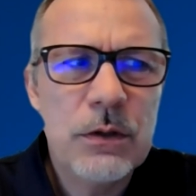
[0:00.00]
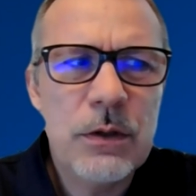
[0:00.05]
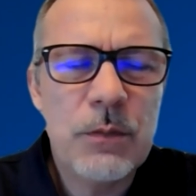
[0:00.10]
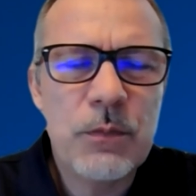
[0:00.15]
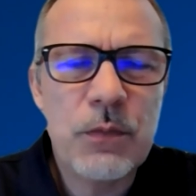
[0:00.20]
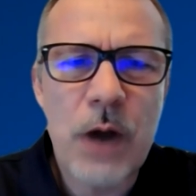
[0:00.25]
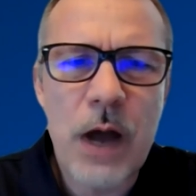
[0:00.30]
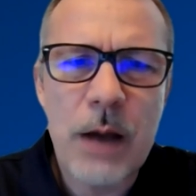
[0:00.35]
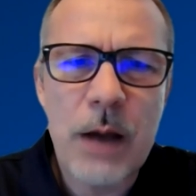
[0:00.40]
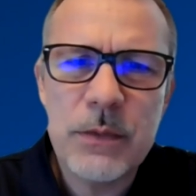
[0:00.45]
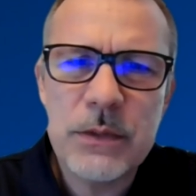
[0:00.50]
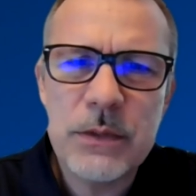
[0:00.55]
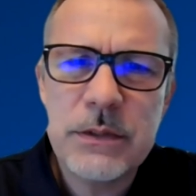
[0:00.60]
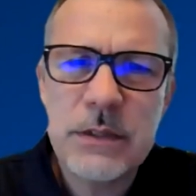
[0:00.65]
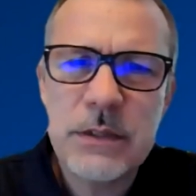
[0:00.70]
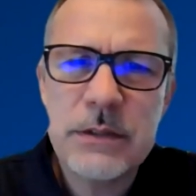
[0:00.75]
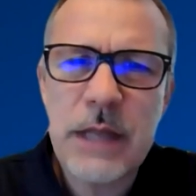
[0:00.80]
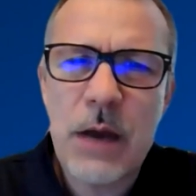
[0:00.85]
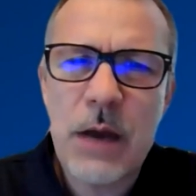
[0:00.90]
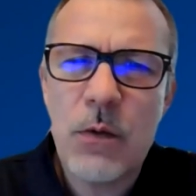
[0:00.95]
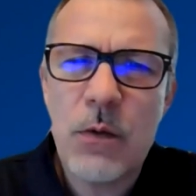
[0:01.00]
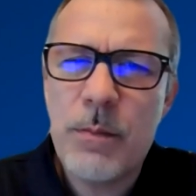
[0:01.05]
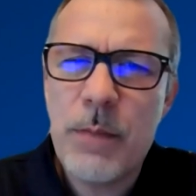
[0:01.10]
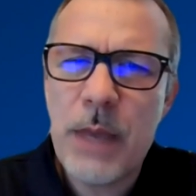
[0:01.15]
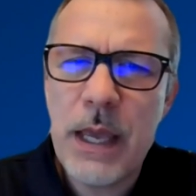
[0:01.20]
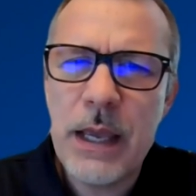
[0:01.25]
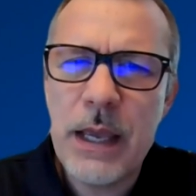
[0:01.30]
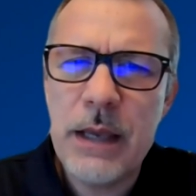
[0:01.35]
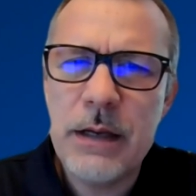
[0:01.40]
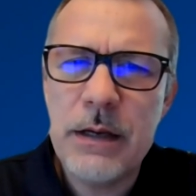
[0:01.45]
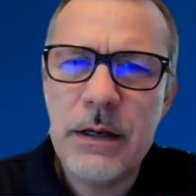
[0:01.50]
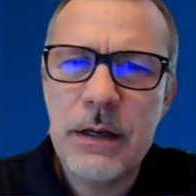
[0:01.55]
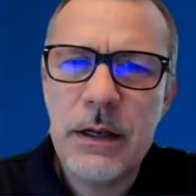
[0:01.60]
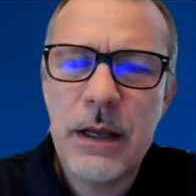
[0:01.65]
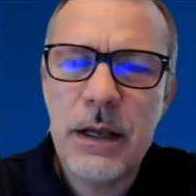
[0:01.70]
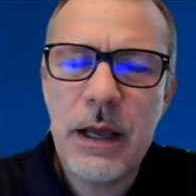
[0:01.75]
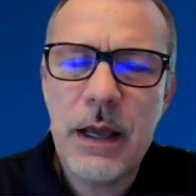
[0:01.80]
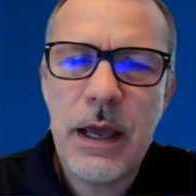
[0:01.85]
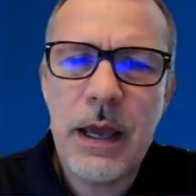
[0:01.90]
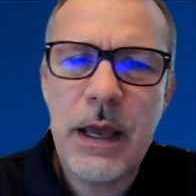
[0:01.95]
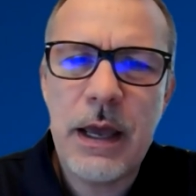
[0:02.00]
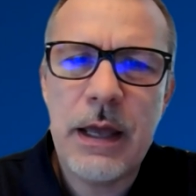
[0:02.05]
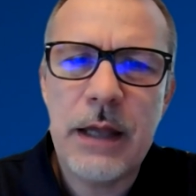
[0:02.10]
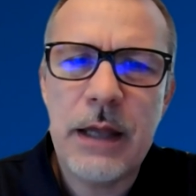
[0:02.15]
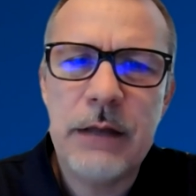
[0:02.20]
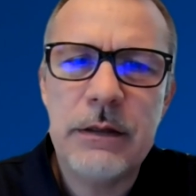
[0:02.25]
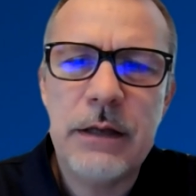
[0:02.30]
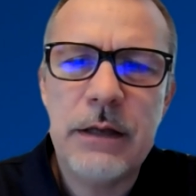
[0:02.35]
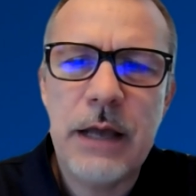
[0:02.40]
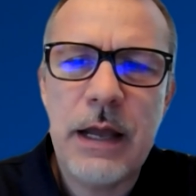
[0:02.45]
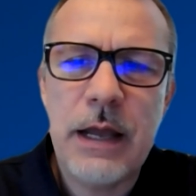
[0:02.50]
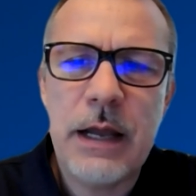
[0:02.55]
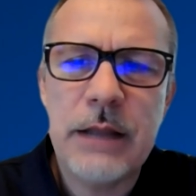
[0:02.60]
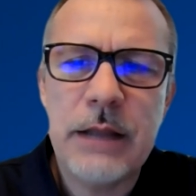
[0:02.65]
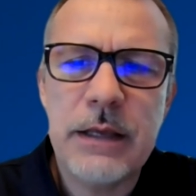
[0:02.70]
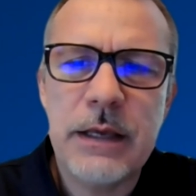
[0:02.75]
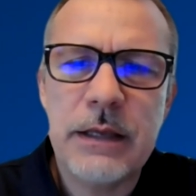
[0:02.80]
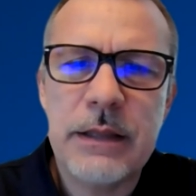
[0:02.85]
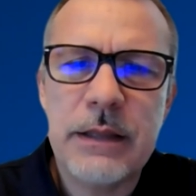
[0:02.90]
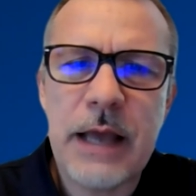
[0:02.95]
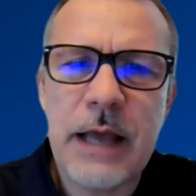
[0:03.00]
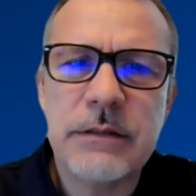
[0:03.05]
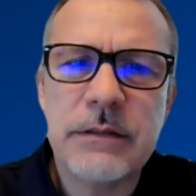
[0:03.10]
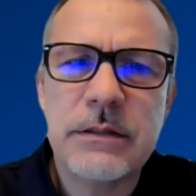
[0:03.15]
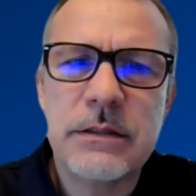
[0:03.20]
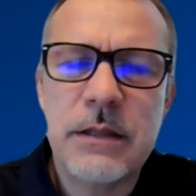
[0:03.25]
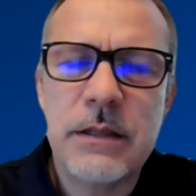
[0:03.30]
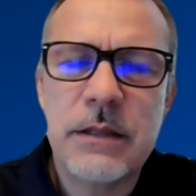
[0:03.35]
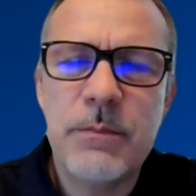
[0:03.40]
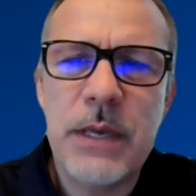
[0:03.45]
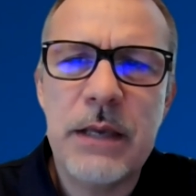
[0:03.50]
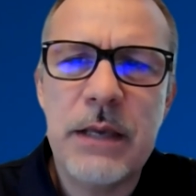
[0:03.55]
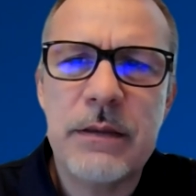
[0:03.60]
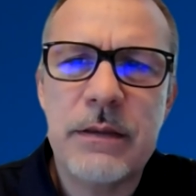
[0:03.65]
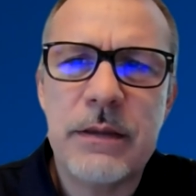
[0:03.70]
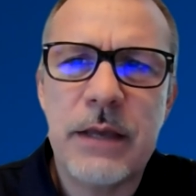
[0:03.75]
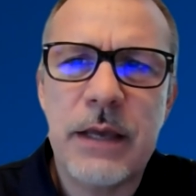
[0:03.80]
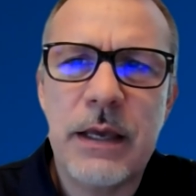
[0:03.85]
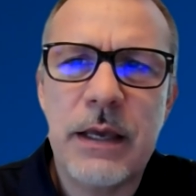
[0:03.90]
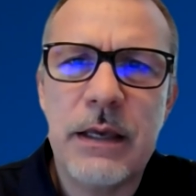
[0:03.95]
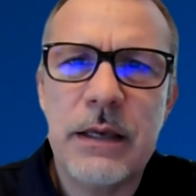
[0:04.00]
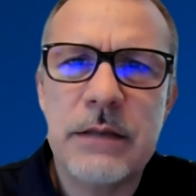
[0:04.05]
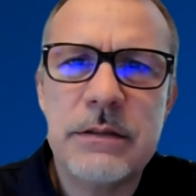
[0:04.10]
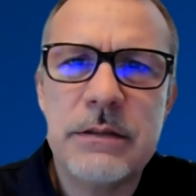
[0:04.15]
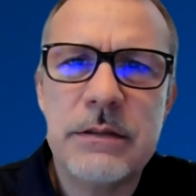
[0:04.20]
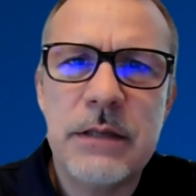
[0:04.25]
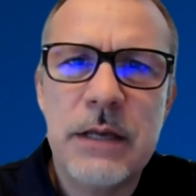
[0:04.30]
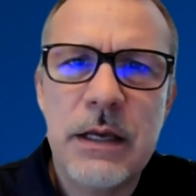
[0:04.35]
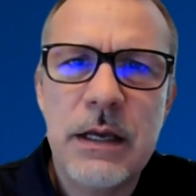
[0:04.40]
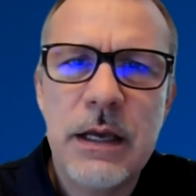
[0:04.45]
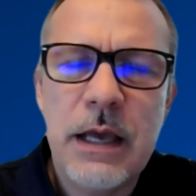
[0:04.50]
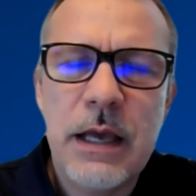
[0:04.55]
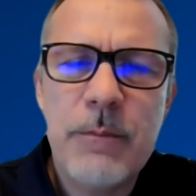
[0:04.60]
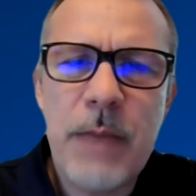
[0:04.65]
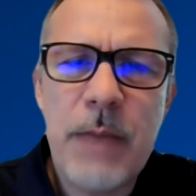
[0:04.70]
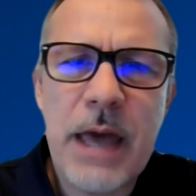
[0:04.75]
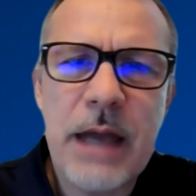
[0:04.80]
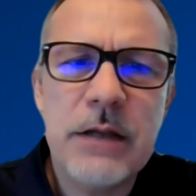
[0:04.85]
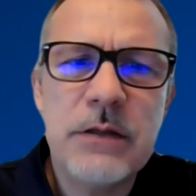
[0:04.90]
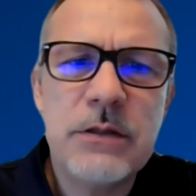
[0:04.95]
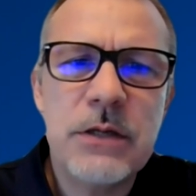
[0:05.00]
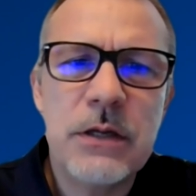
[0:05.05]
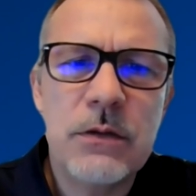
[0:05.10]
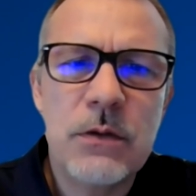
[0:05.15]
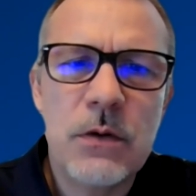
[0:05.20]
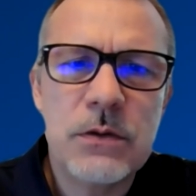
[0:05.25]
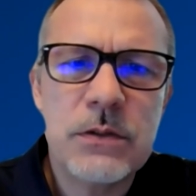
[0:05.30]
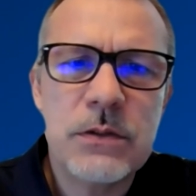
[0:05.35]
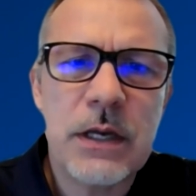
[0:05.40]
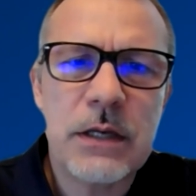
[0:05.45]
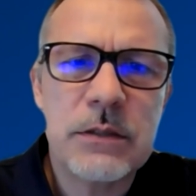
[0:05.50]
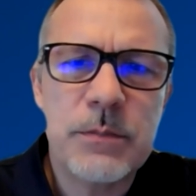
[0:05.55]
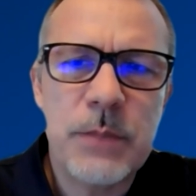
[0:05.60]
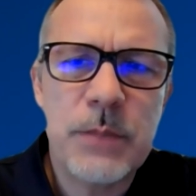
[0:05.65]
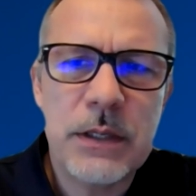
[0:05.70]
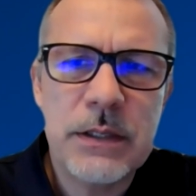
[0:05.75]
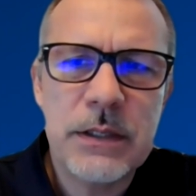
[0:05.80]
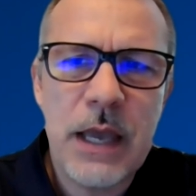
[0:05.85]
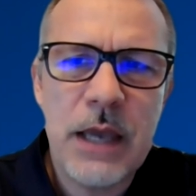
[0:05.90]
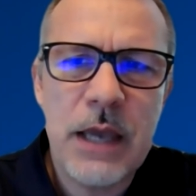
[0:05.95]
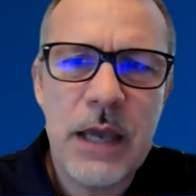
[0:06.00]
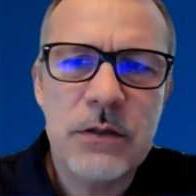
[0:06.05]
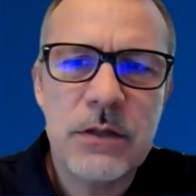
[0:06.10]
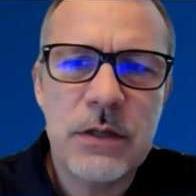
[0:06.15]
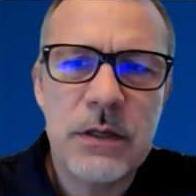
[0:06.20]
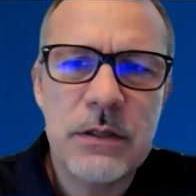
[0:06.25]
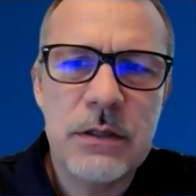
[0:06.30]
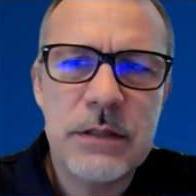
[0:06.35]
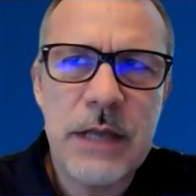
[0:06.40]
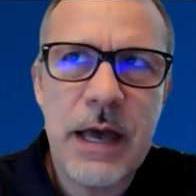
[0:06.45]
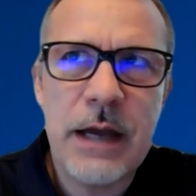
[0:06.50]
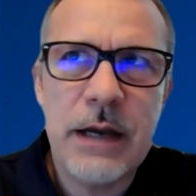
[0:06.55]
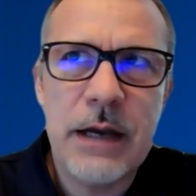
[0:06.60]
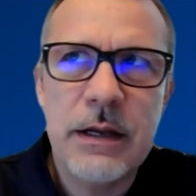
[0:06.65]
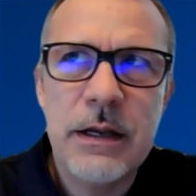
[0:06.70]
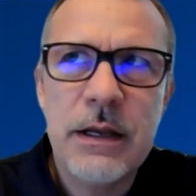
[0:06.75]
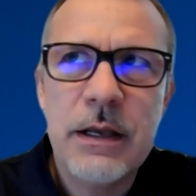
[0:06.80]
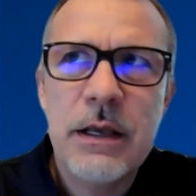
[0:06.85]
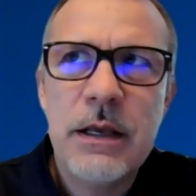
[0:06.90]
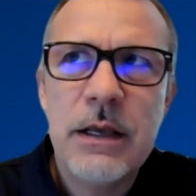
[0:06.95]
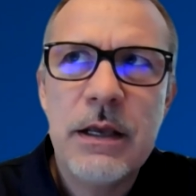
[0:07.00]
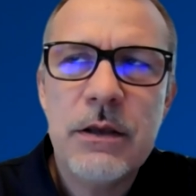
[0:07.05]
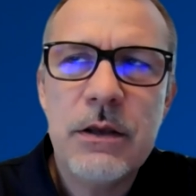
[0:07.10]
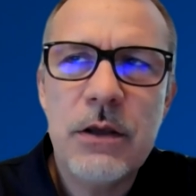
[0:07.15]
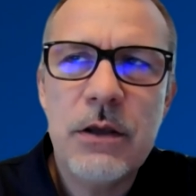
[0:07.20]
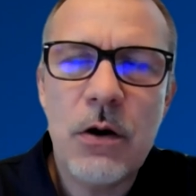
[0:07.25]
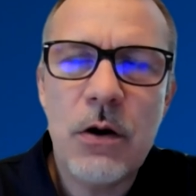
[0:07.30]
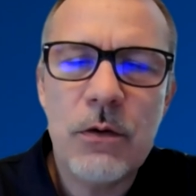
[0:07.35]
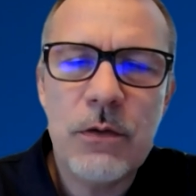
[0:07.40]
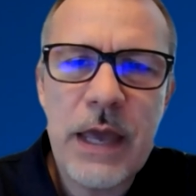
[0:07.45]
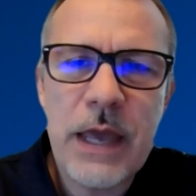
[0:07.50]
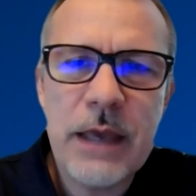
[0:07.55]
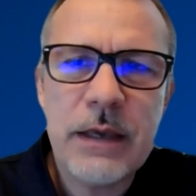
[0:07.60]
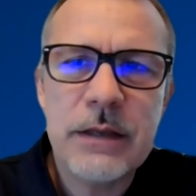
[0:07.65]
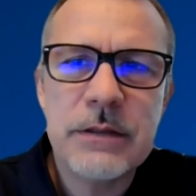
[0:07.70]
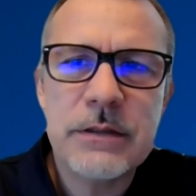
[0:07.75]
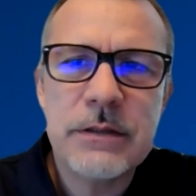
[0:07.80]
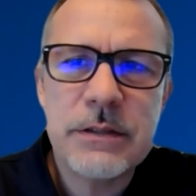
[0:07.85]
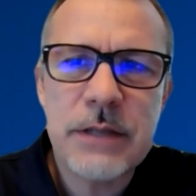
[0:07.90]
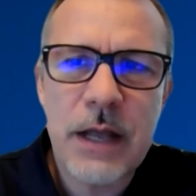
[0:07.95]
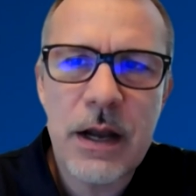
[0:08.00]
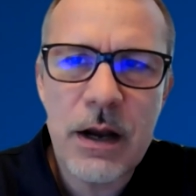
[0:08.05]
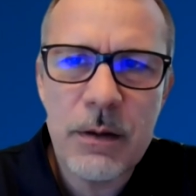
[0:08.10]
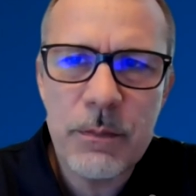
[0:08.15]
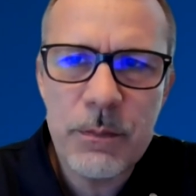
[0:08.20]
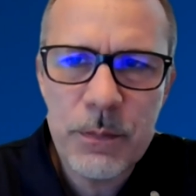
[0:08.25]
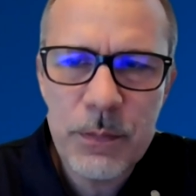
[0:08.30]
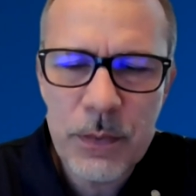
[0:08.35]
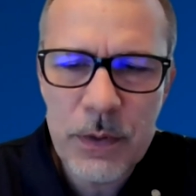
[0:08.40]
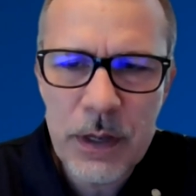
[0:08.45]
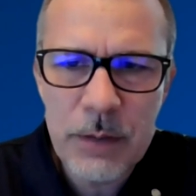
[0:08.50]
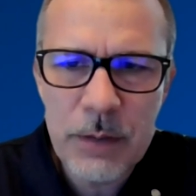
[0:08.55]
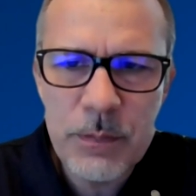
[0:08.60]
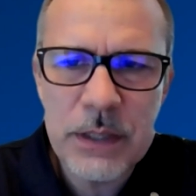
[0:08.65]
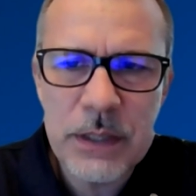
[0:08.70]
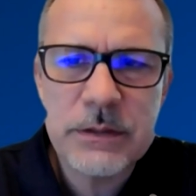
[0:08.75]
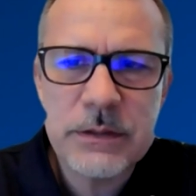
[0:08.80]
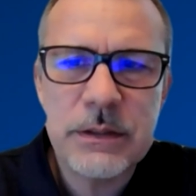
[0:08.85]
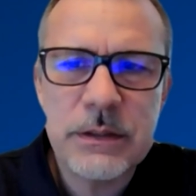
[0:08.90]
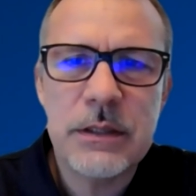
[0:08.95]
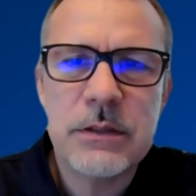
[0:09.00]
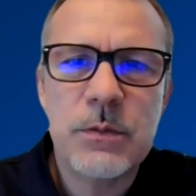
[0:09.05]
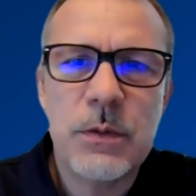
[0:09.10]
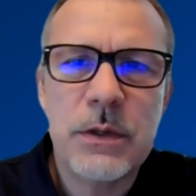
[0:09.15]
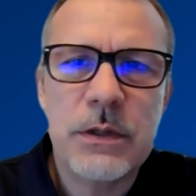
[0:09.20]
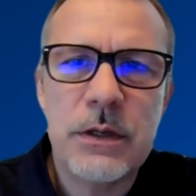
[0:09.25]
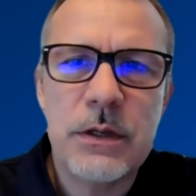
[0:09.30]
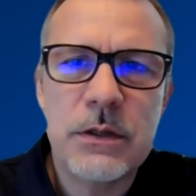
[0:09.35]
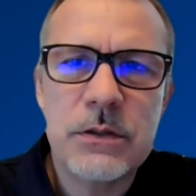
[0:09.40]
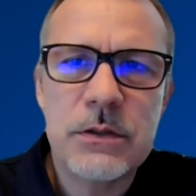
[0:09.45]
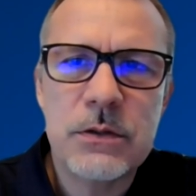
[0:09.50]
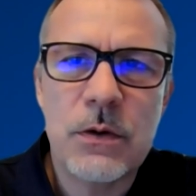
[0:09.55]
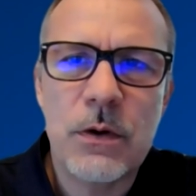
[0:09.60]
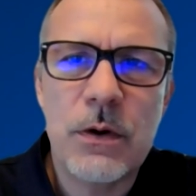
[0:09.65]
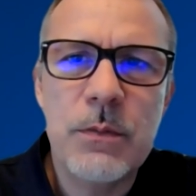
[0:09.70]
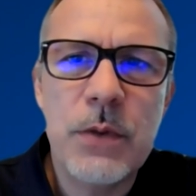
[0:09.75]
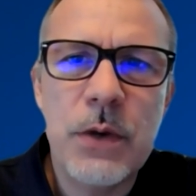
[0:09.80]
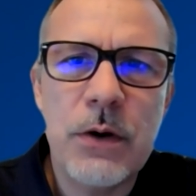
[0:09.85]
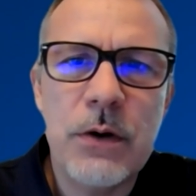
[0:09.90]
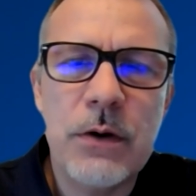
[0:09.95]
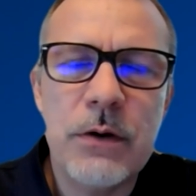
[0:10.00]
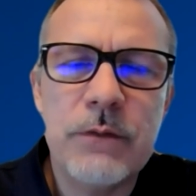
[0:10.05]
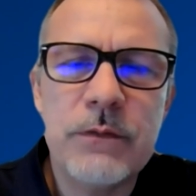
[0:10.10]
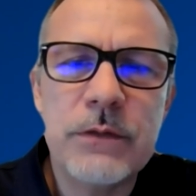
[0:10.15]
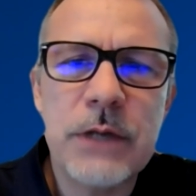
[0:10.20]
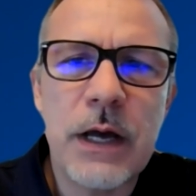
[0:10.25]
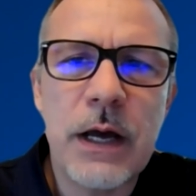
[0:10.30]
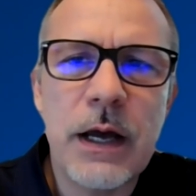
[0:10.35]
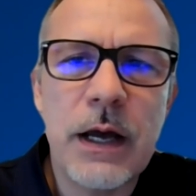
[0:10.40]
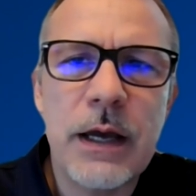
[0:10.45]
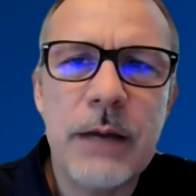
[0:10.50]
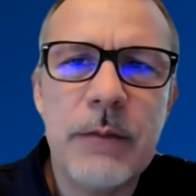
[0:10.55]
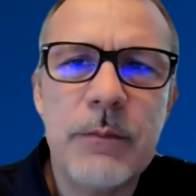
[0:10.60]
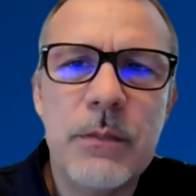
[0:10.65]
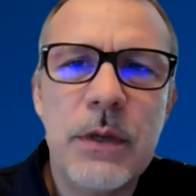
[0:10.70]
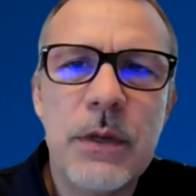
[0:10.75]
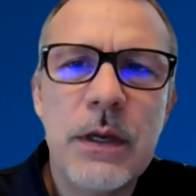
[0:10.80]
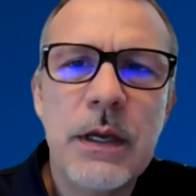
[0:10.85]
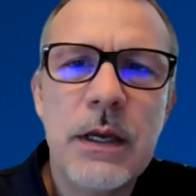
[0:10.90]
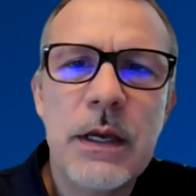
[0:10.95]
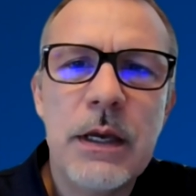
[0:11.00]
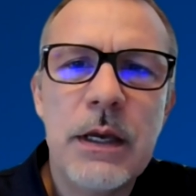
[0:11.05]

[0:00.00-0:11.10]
the promises that were made. And, right. and I think that's the big thing, is managing those expectations that, you know, they can set up a business within a certain period of time.